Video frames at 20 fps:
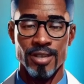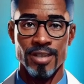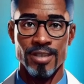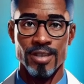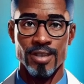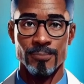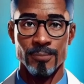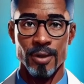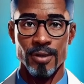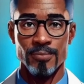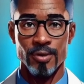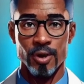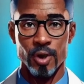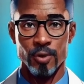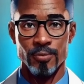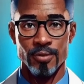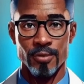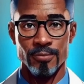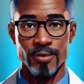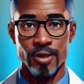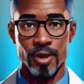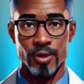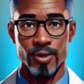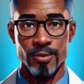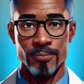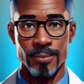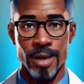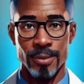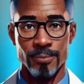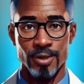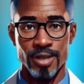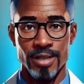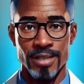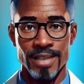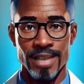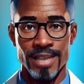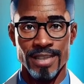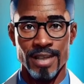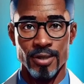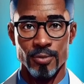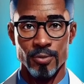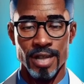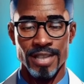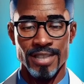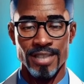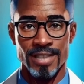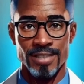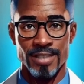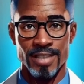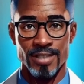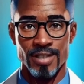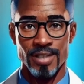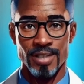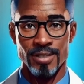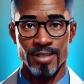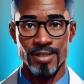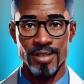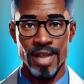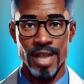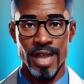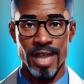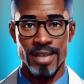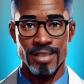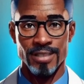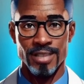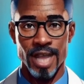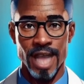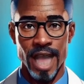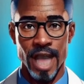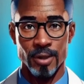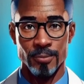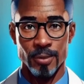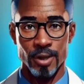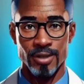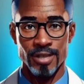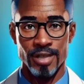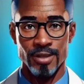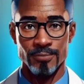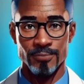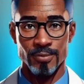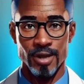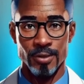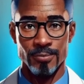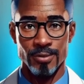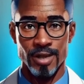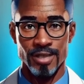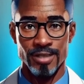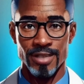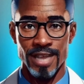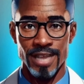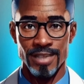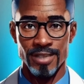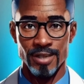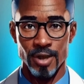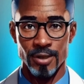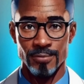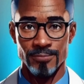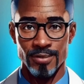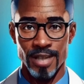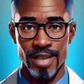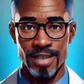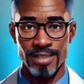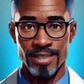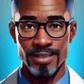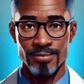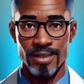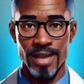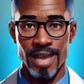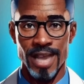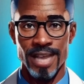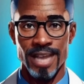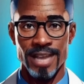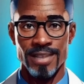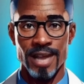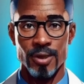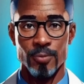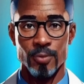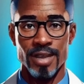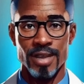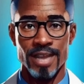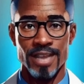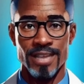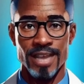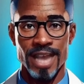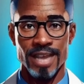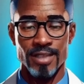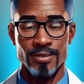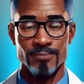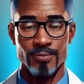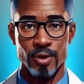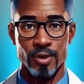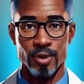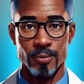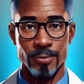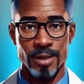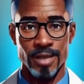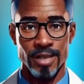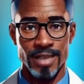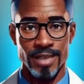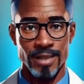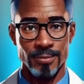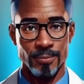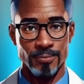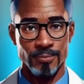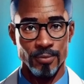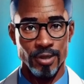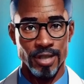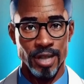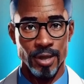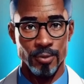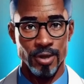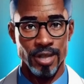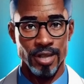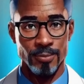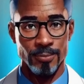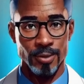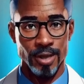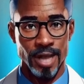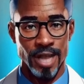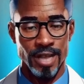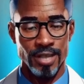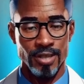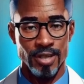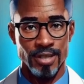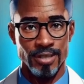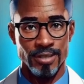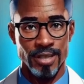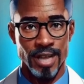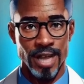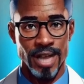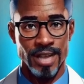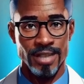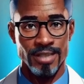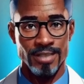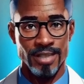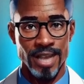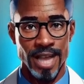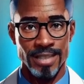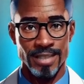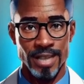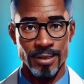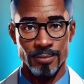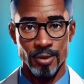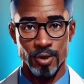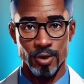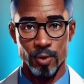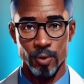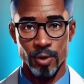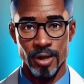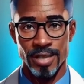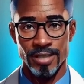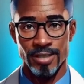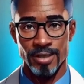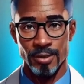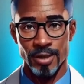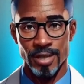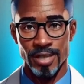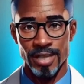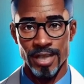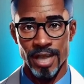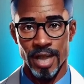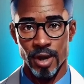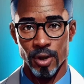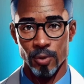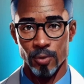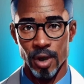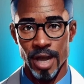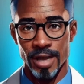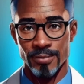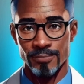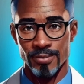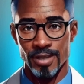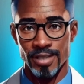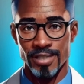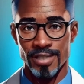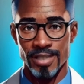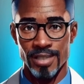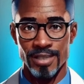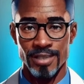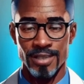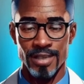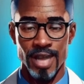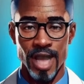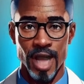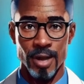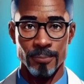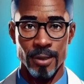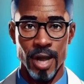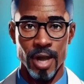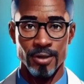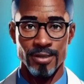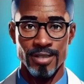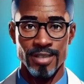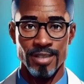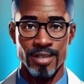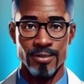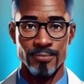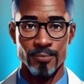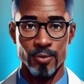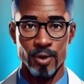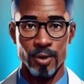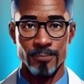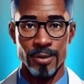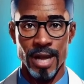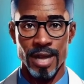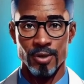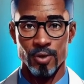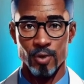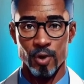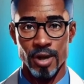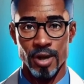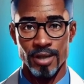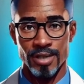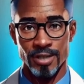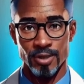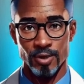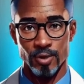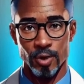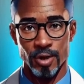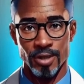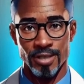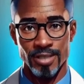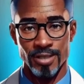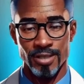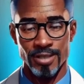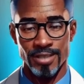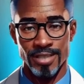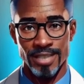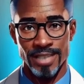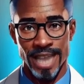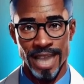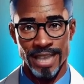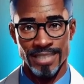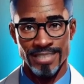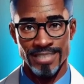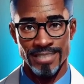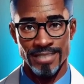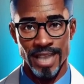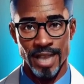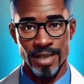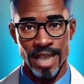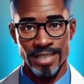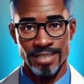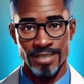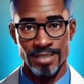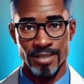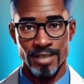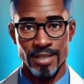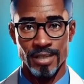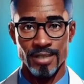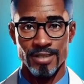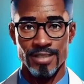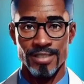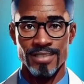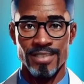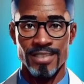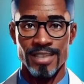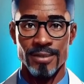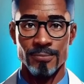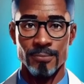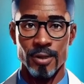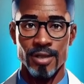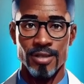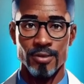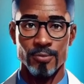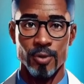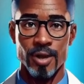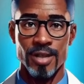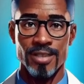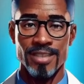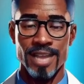These tools catch issues such as buffer overflows, memory leaks, and race conditions. Their output confirms our tests are effective and that we can catch vulnerabilities before they reach production. Slide number 23, references. Our policy is informed by trusted sources, the SEI